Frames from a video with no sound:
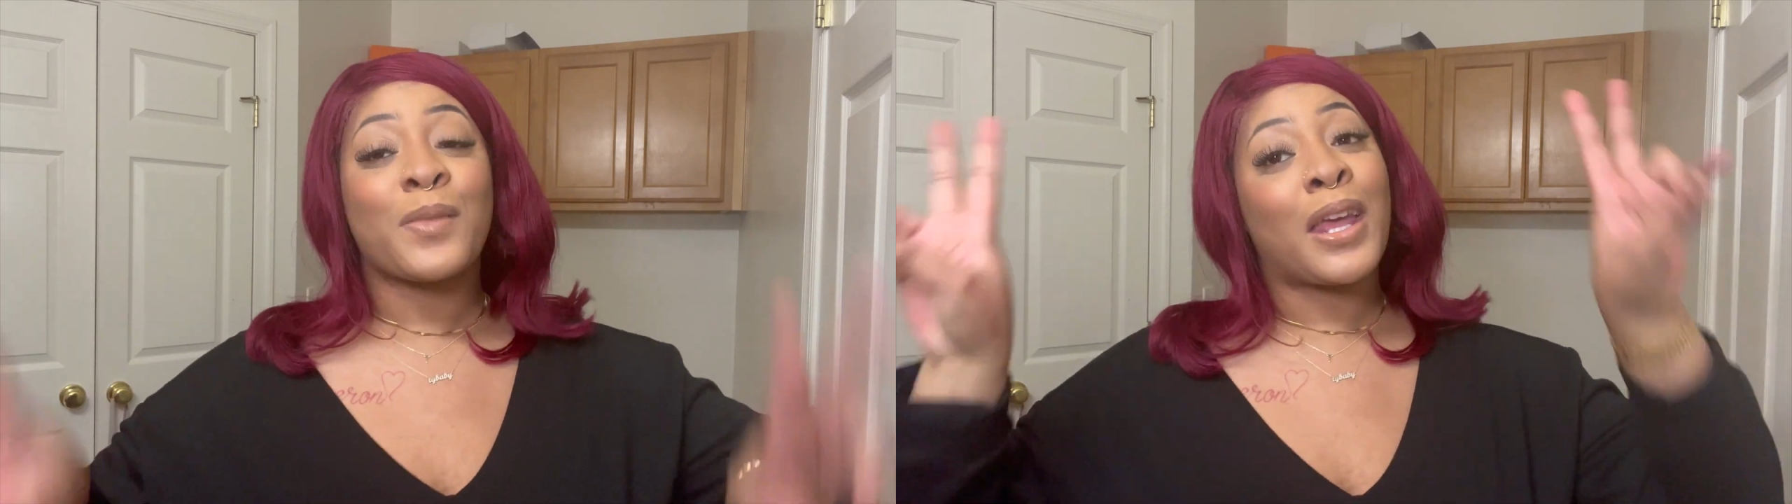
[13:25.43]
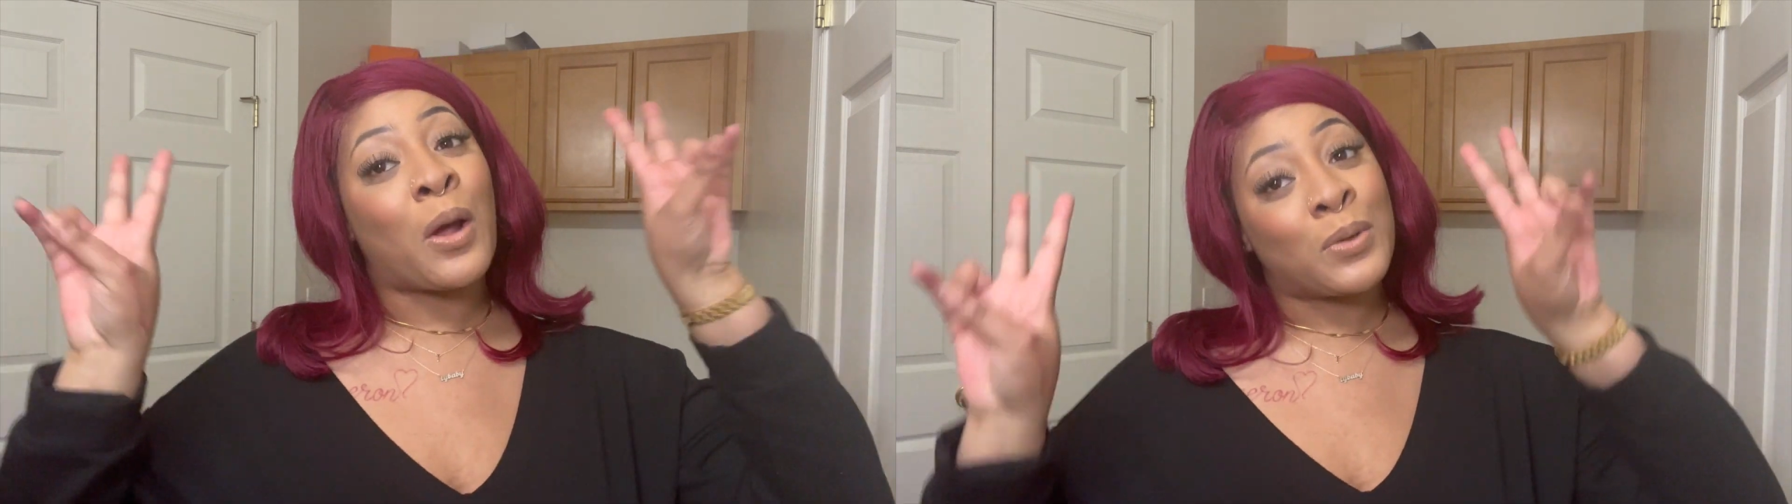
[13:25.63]

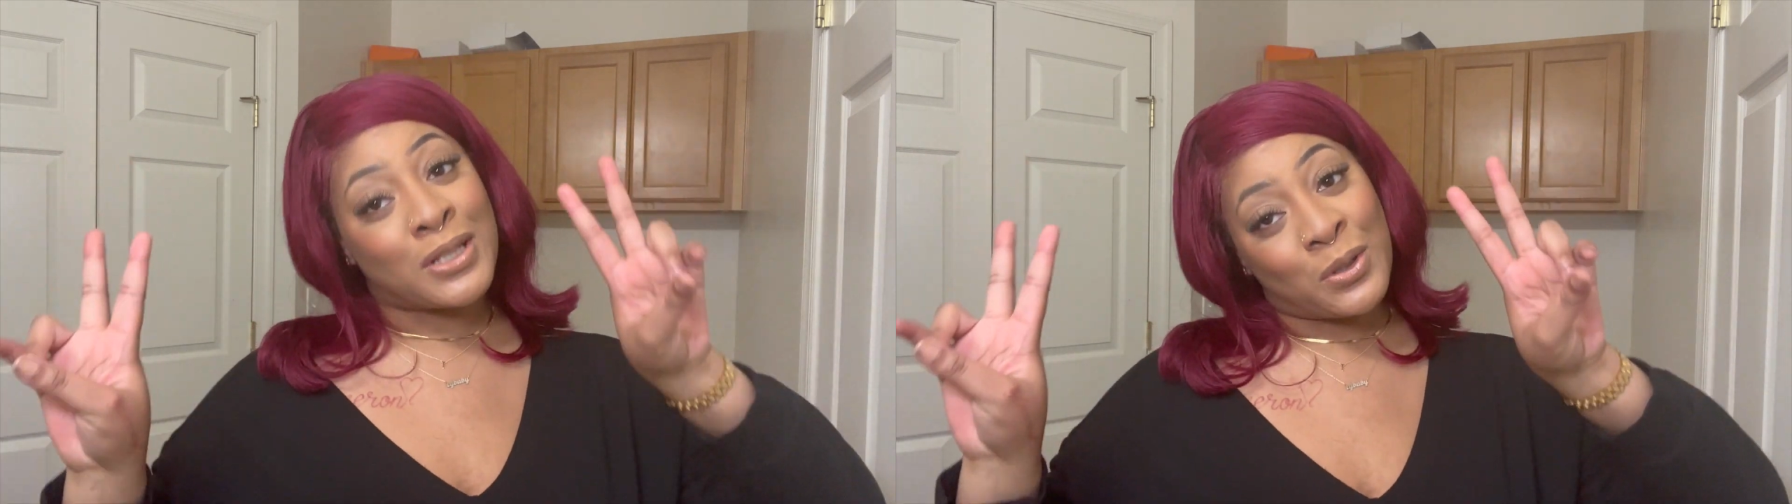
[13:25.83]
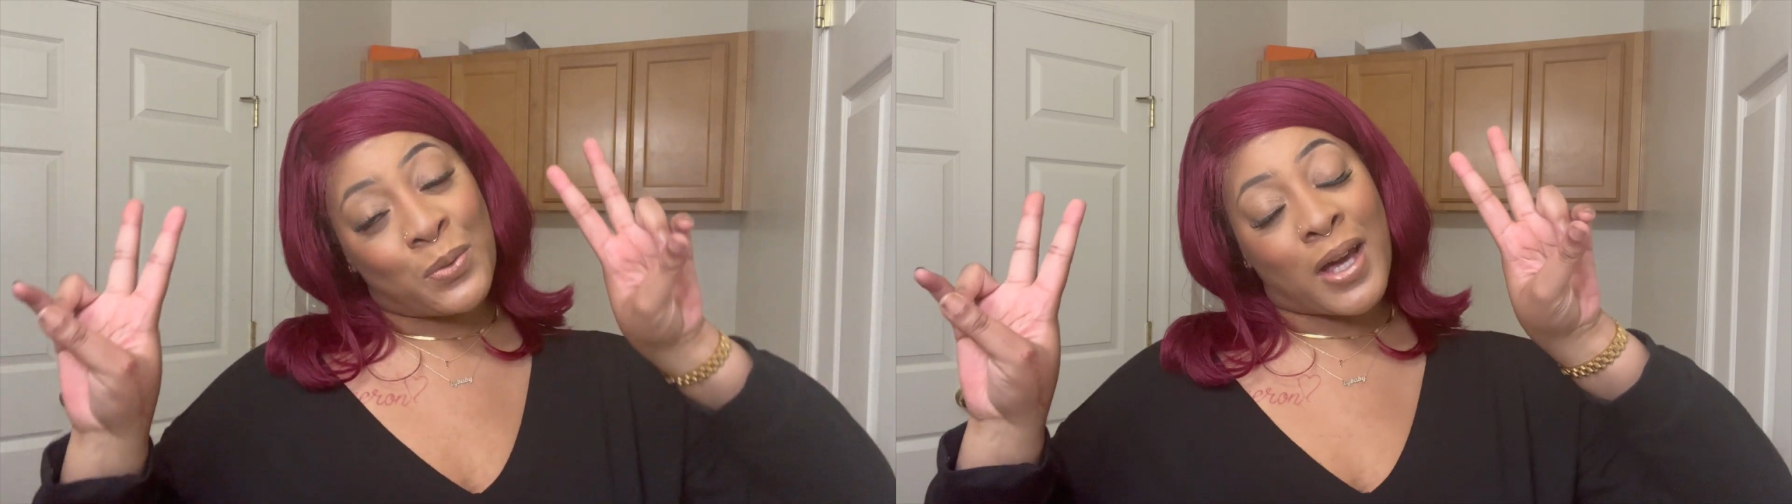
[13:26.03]
and I will
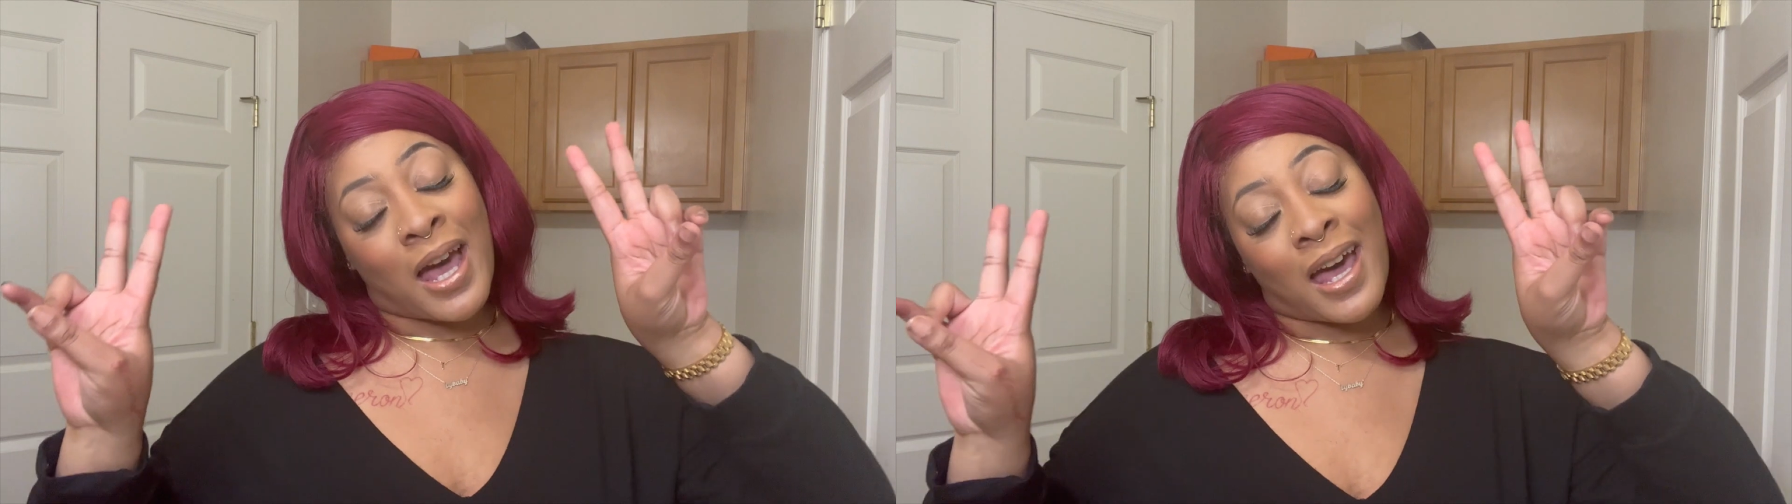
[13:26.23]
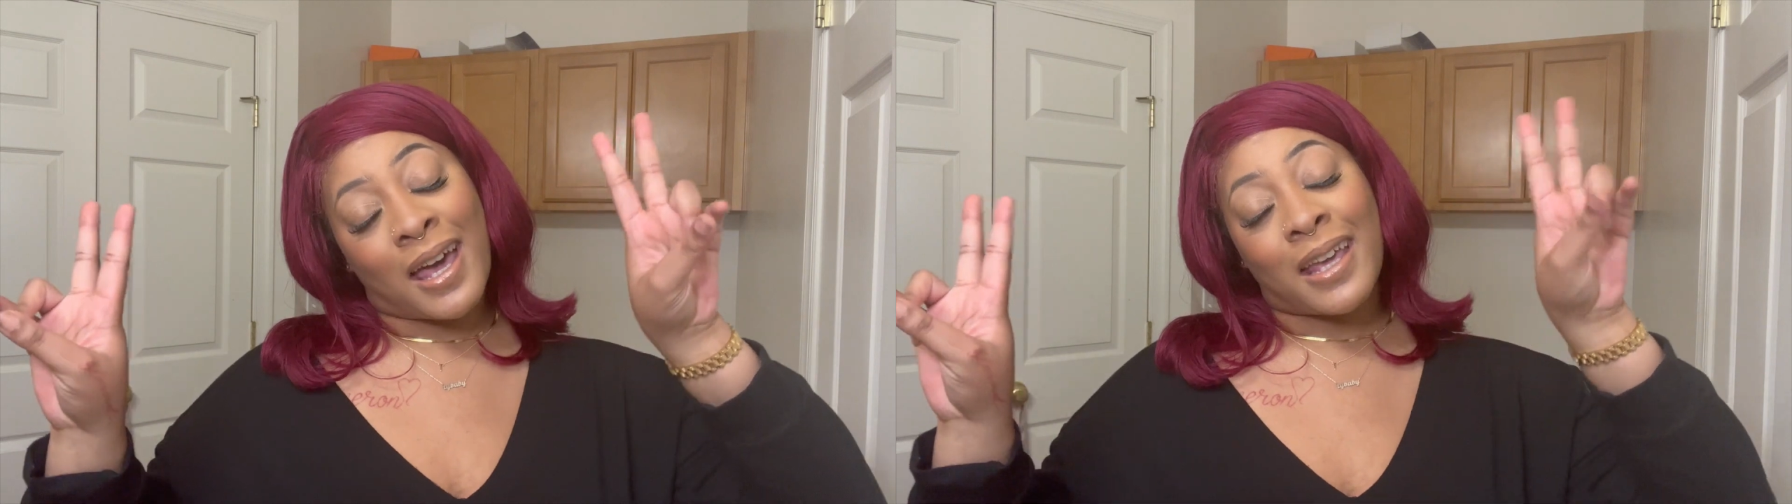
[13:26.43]
see you
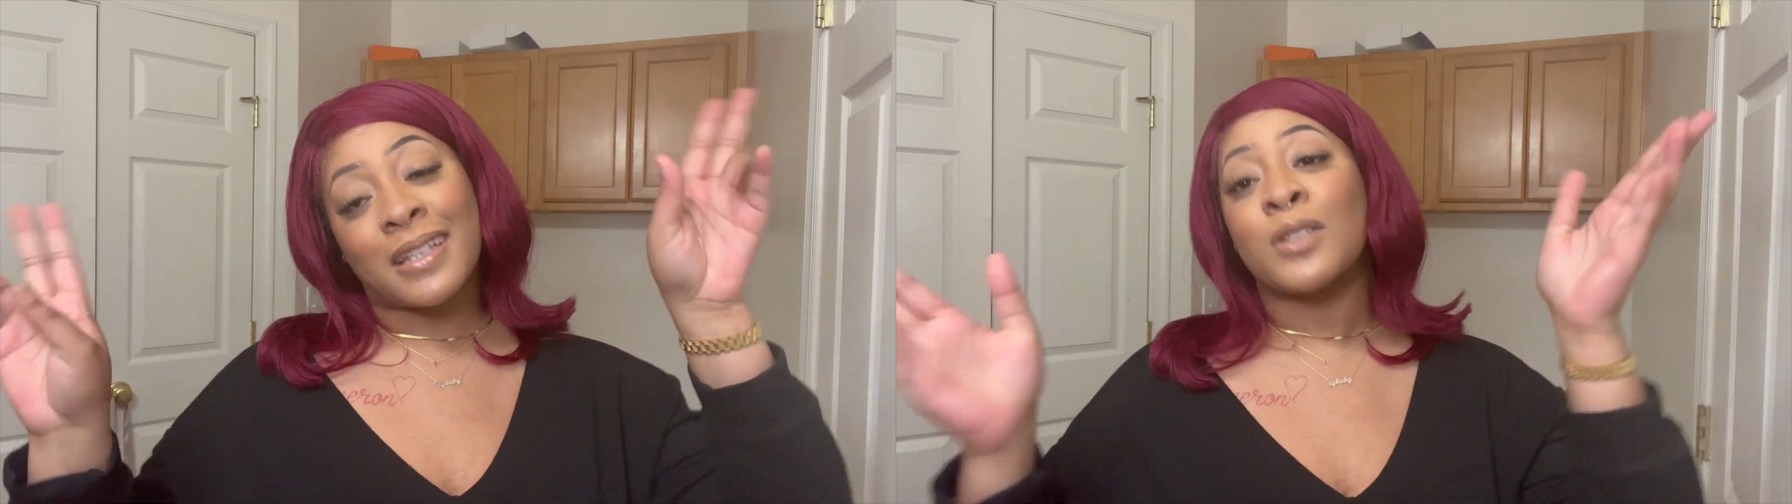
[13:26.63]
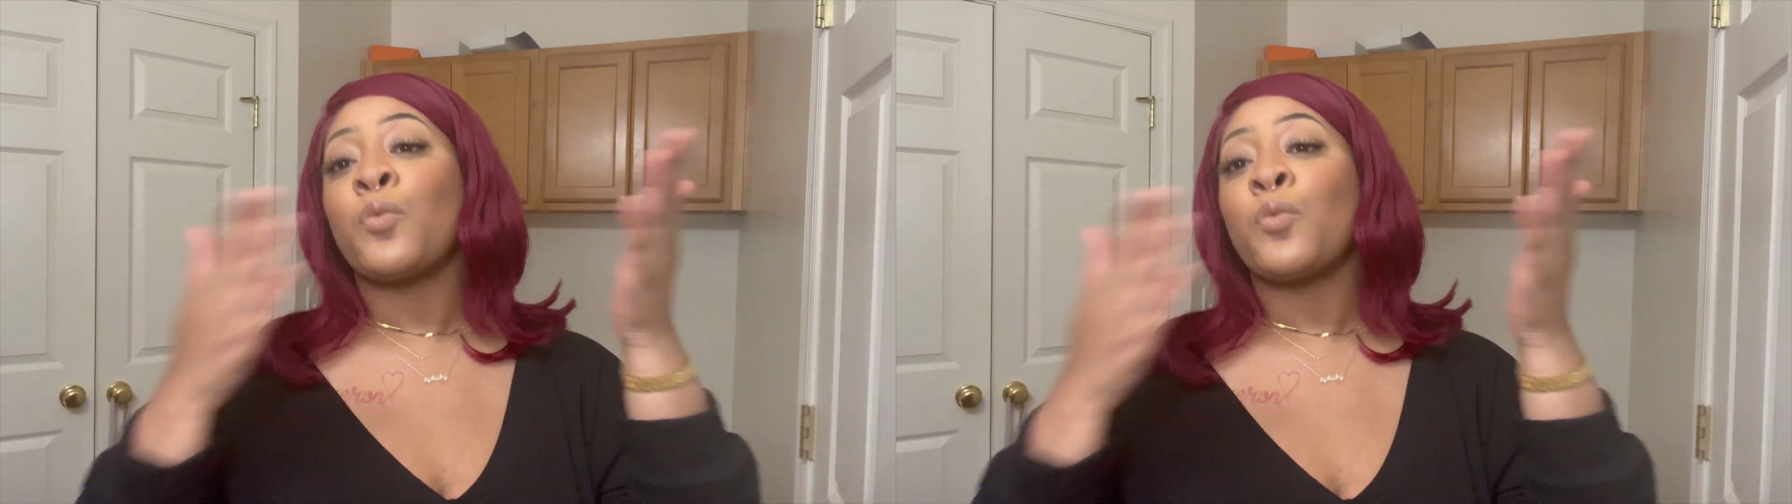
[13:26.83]
guys